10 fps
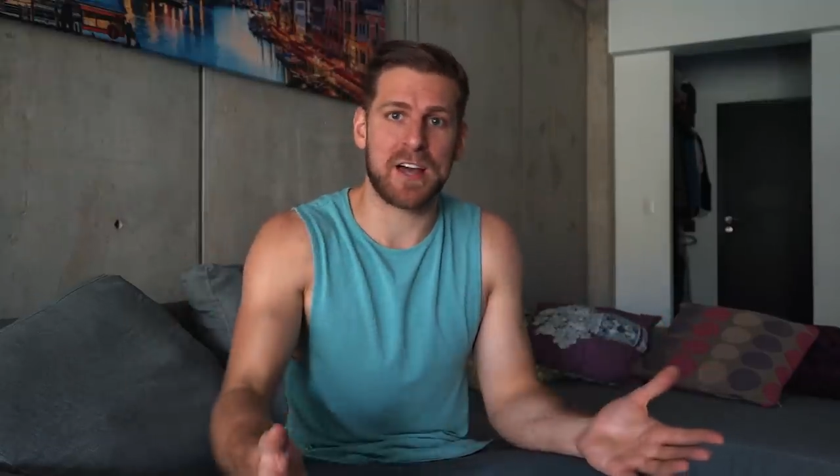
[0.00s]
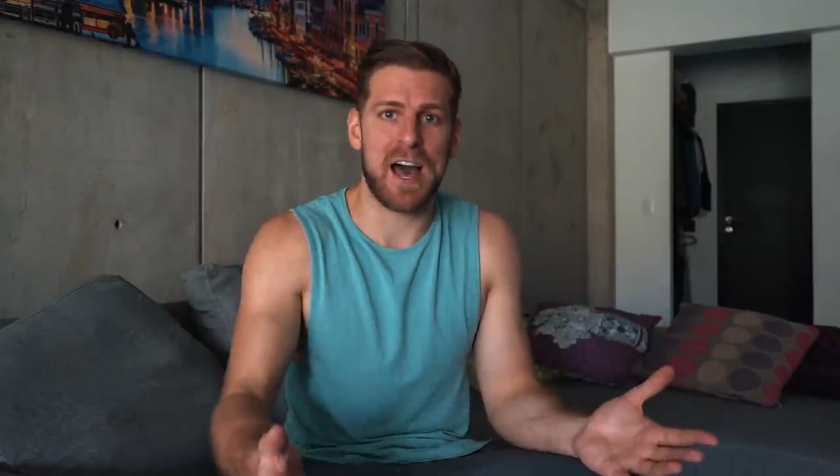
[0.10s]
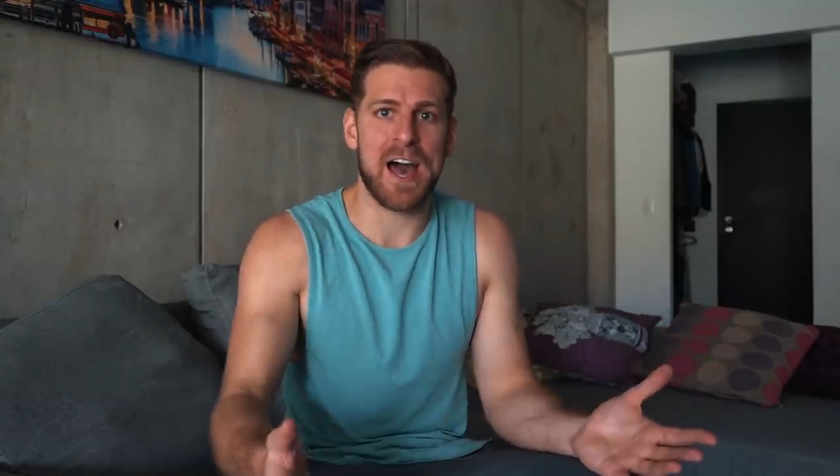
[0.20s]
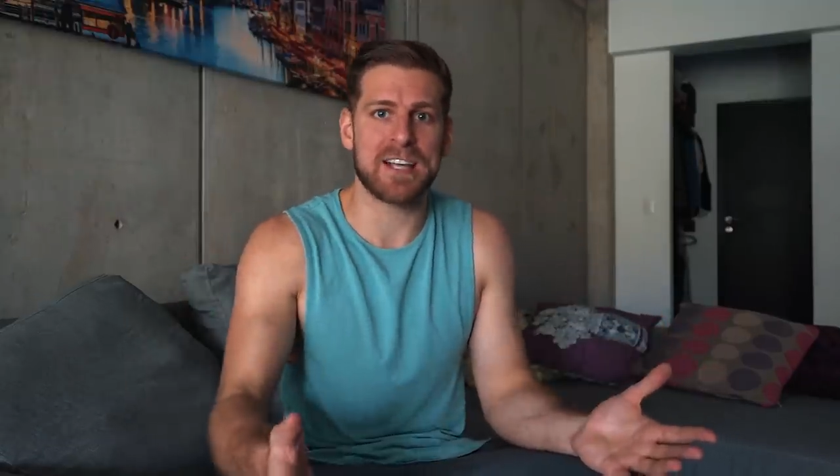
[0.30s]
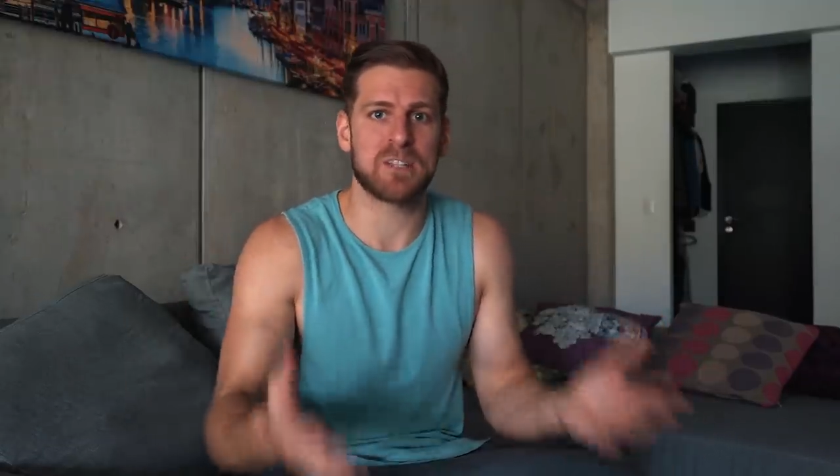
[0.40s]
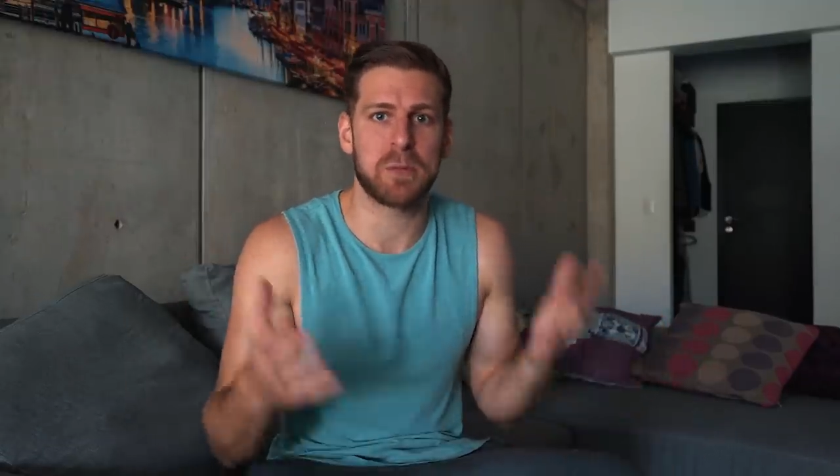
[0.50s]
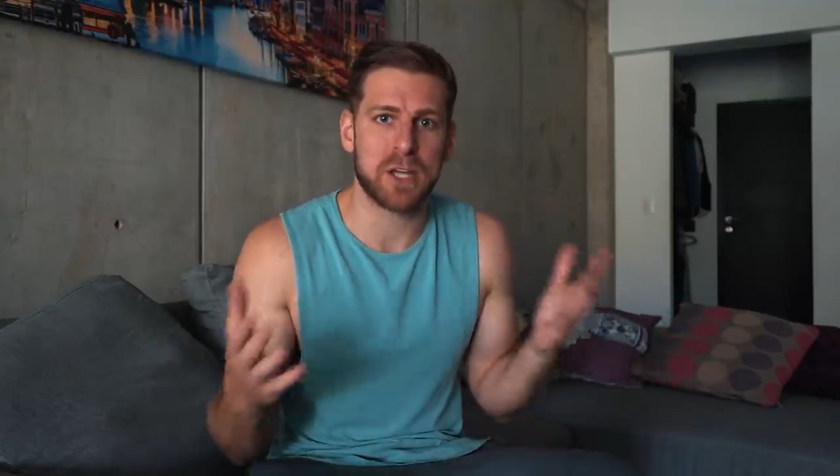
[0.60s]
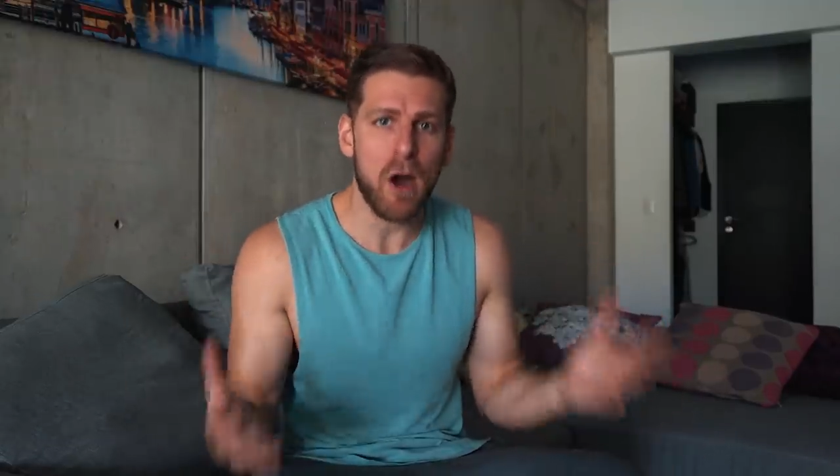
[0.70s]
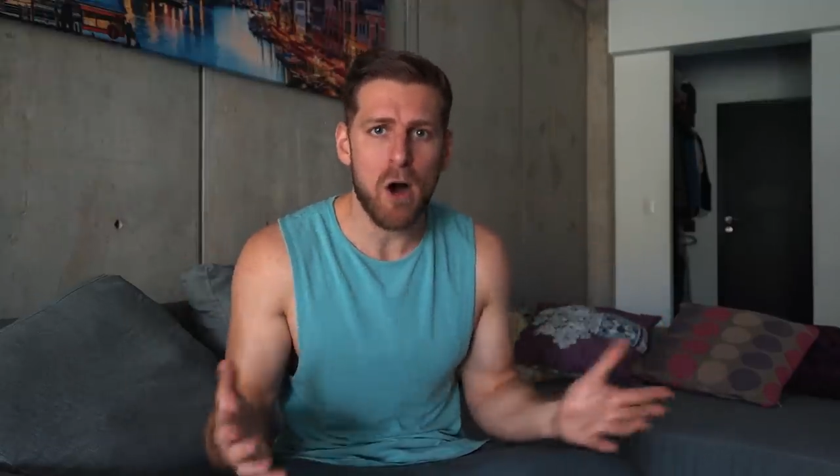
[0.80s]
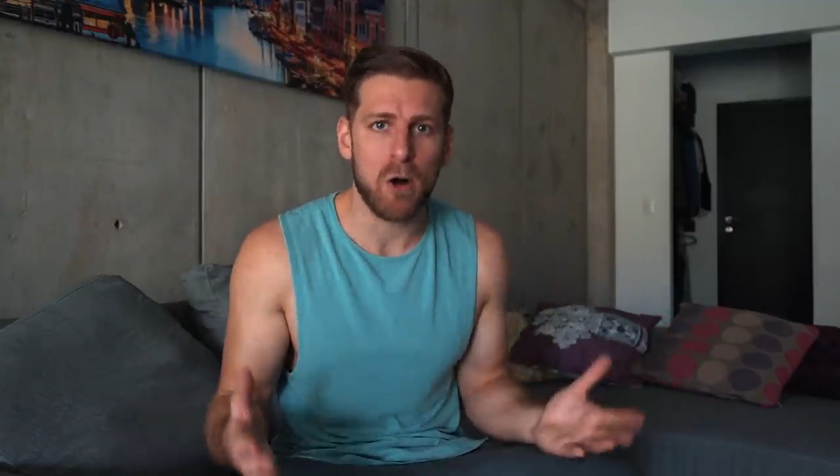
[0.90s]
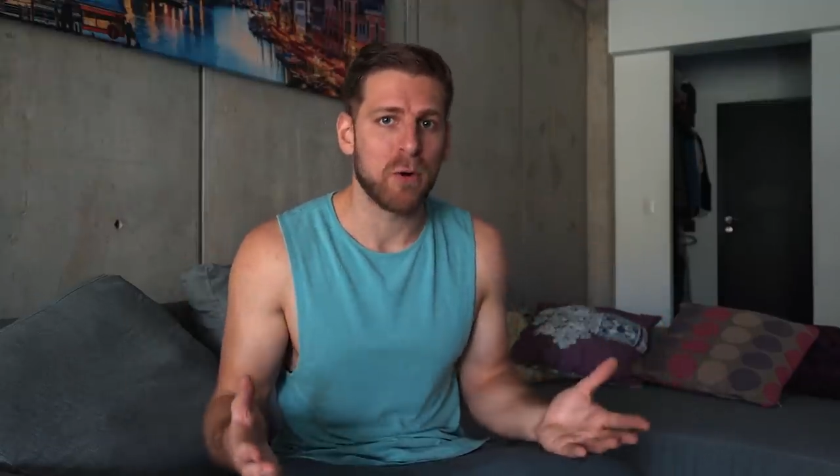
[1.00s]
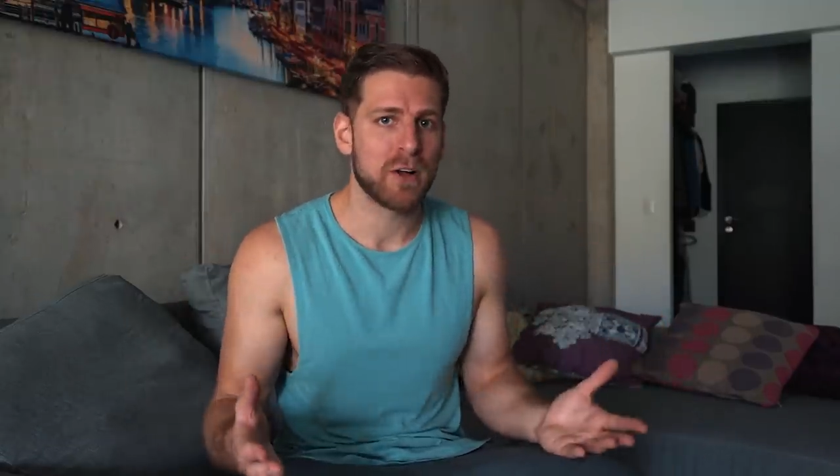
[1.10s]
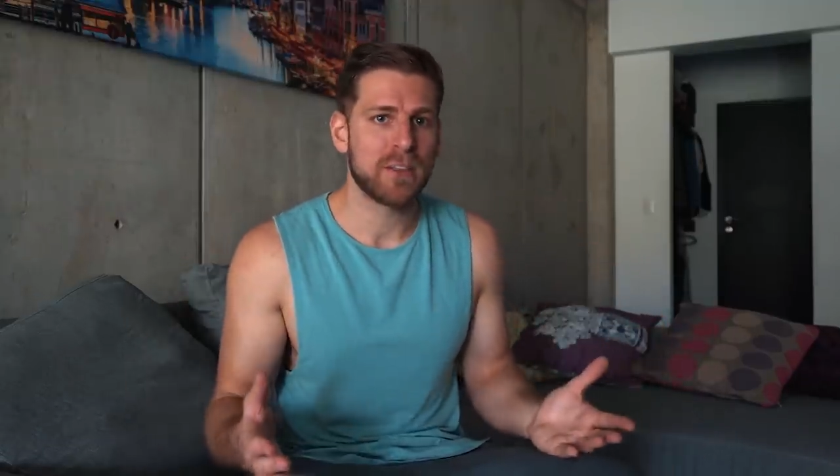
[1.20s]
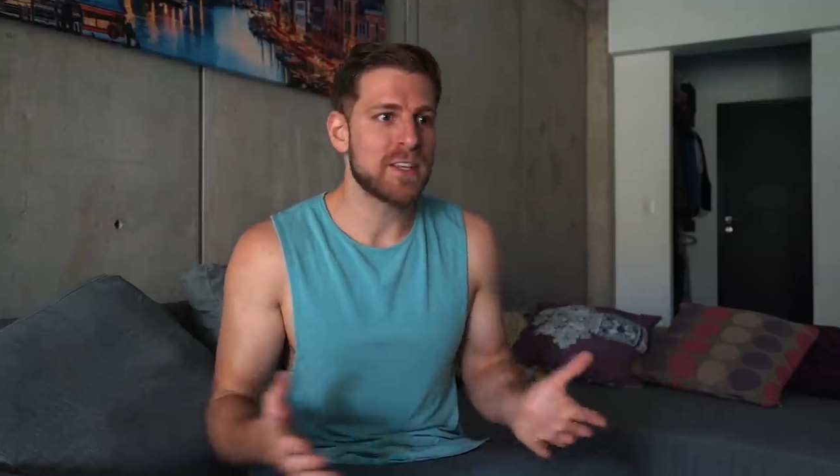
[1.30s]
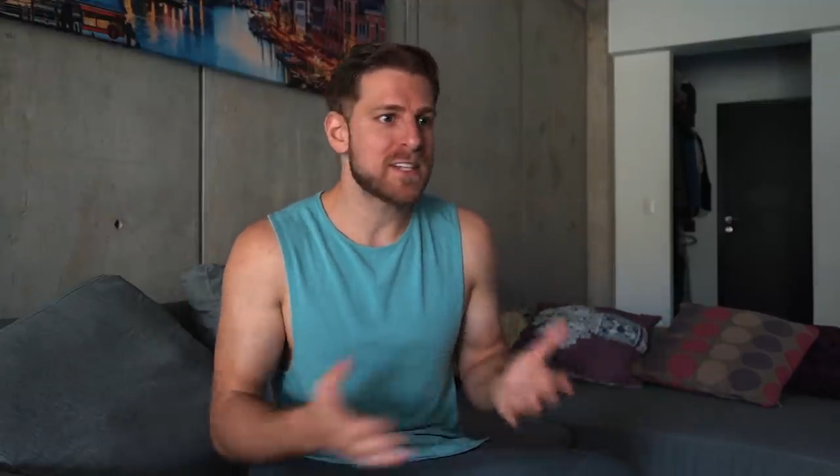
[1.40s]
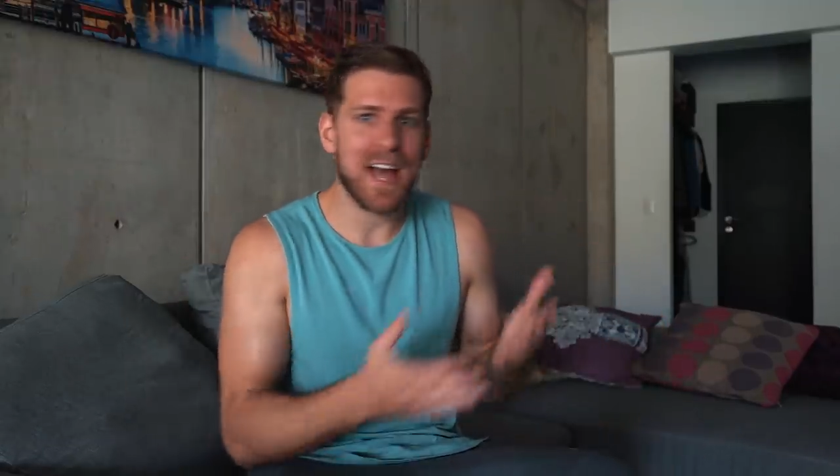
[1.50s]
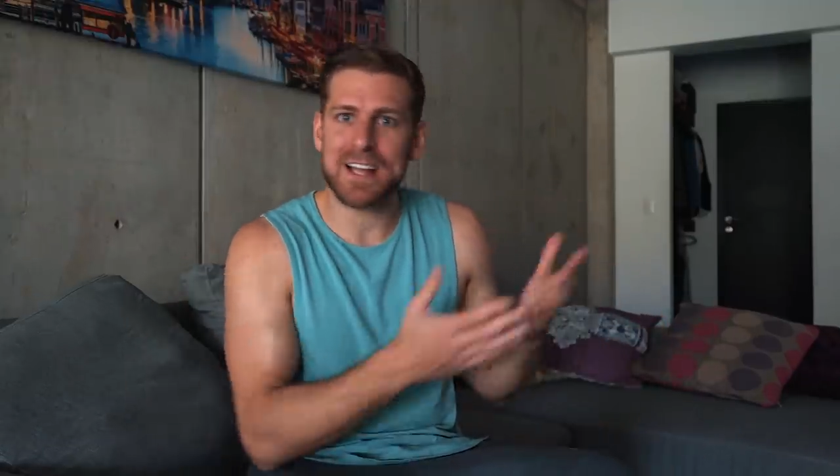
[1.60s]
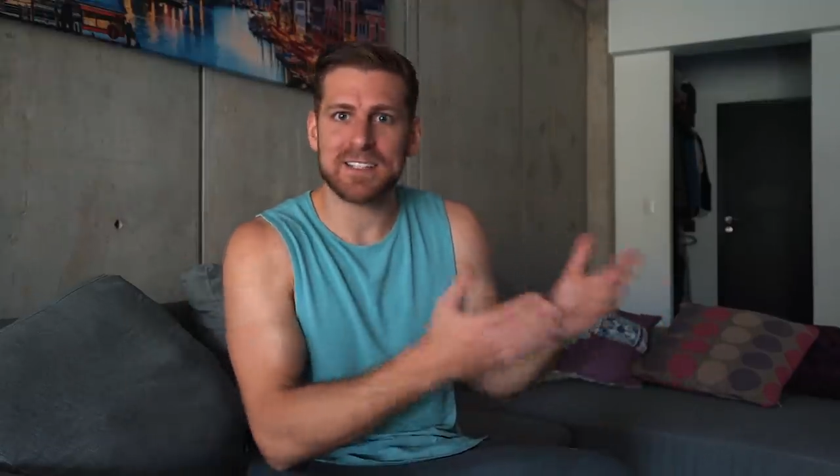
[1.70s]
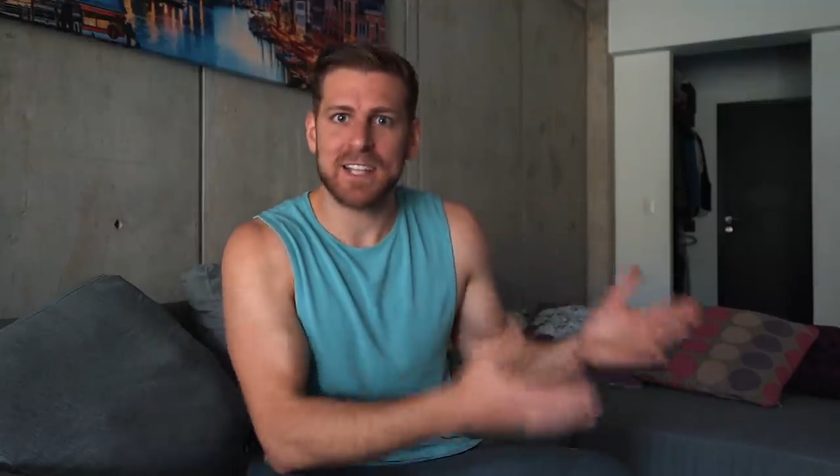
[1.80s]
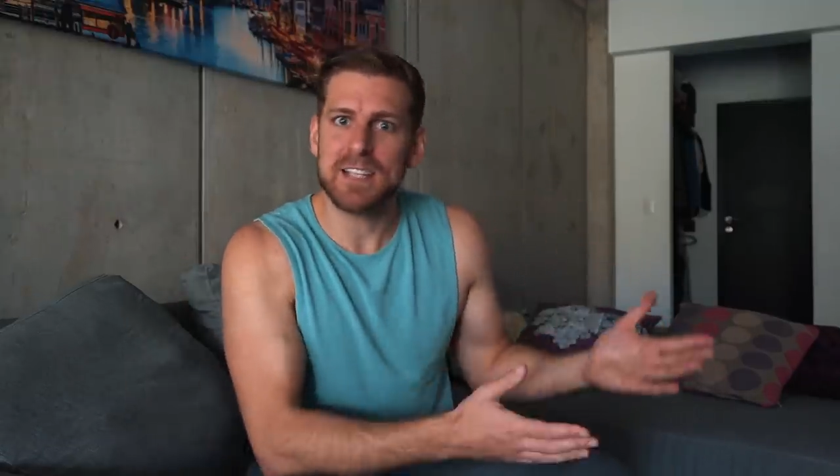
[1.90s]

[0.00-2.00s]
guys and be like, oh, this guy's,